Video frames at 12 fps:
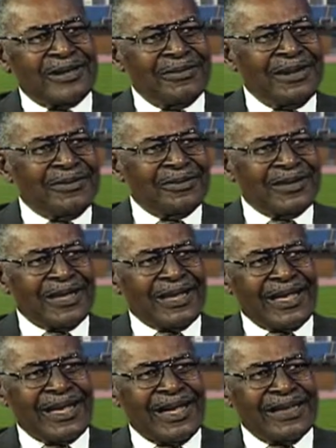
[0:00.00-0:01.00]
come out with the
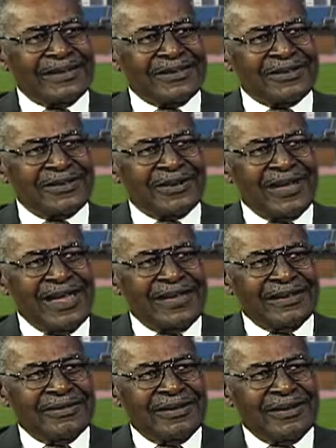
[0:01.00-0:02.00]
guys. Did you guys
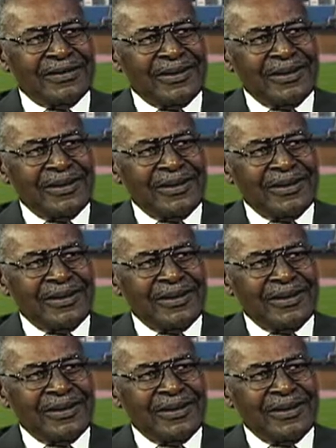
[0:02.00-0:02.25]
ever